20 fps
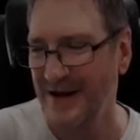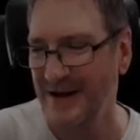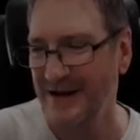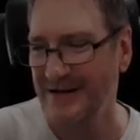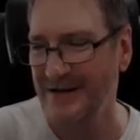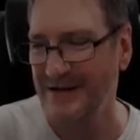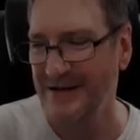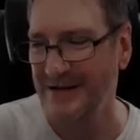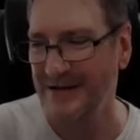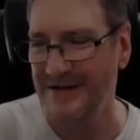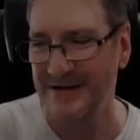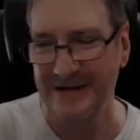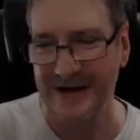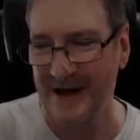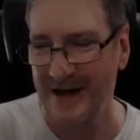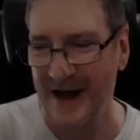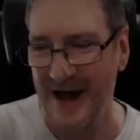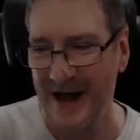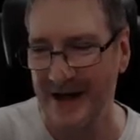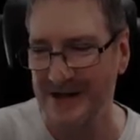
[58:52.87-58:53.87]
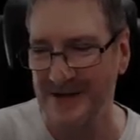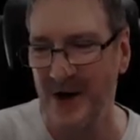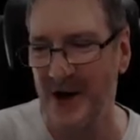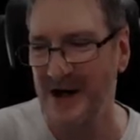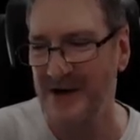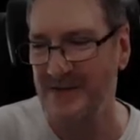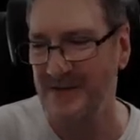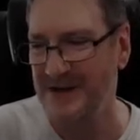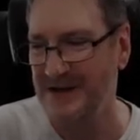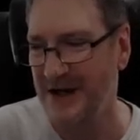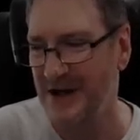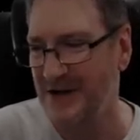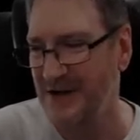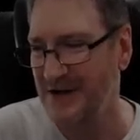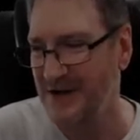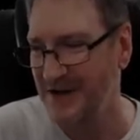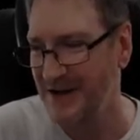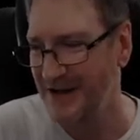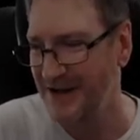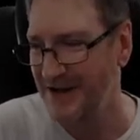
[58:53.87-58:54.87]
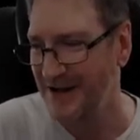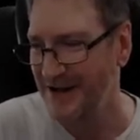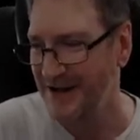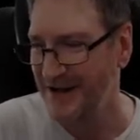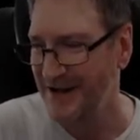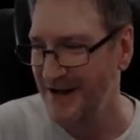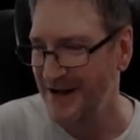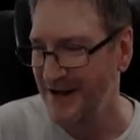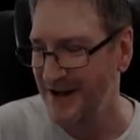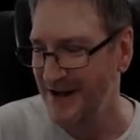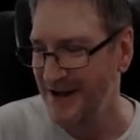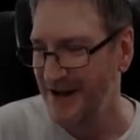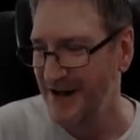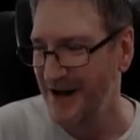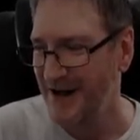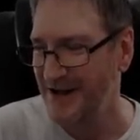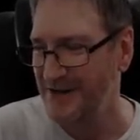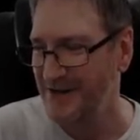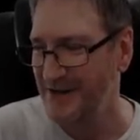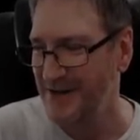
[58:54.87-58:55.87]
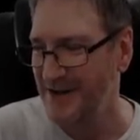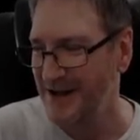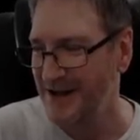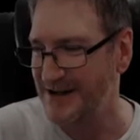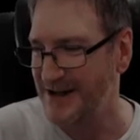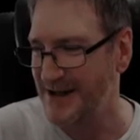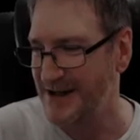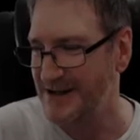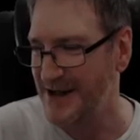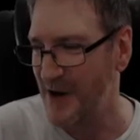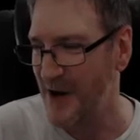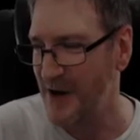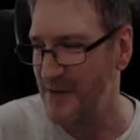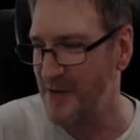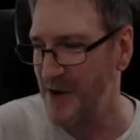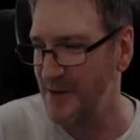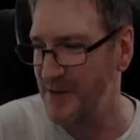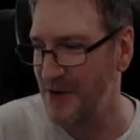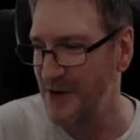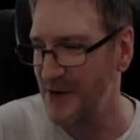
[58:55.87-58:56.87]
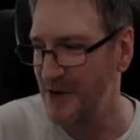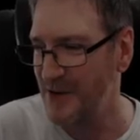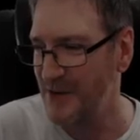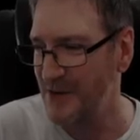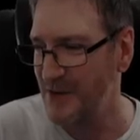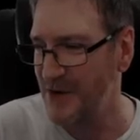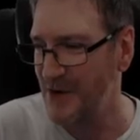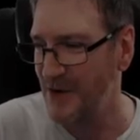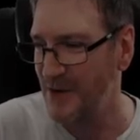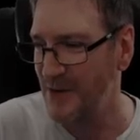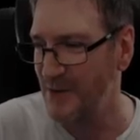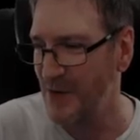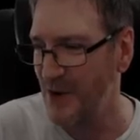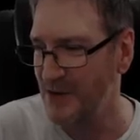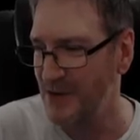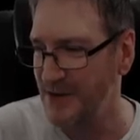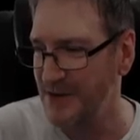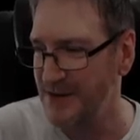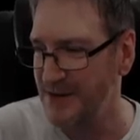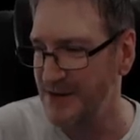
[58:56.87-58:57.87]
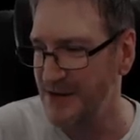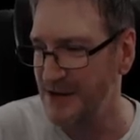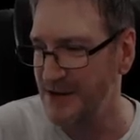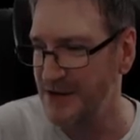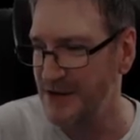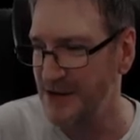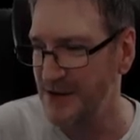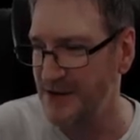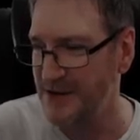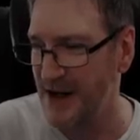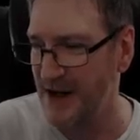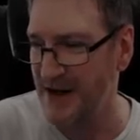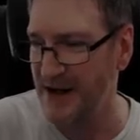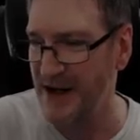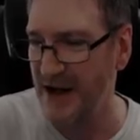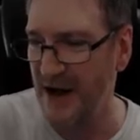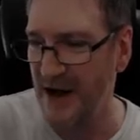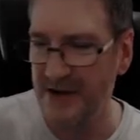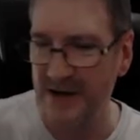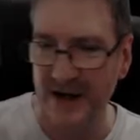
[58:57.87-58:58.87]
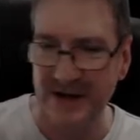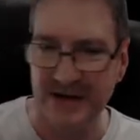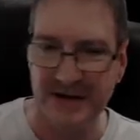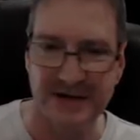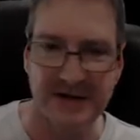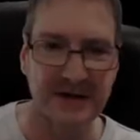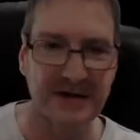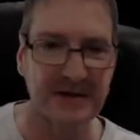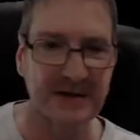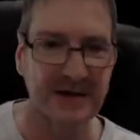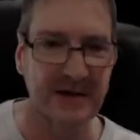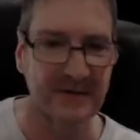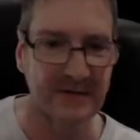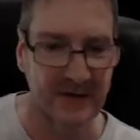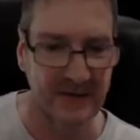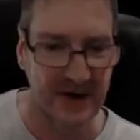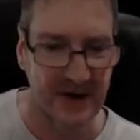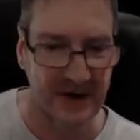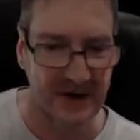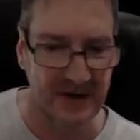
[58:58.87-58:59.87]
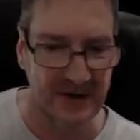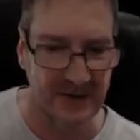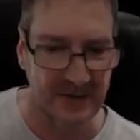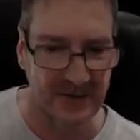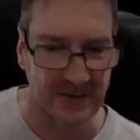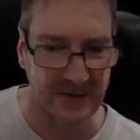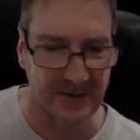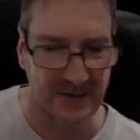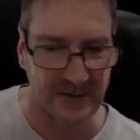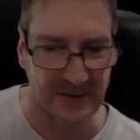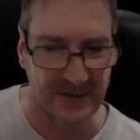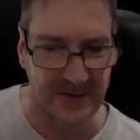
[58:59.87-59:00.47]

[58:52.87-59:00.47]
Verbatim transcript: And has a mind of its own. Android Lust says, oh, I remember you, your models, Tuatara. Yeah, I, I do too. They're, they're very cool.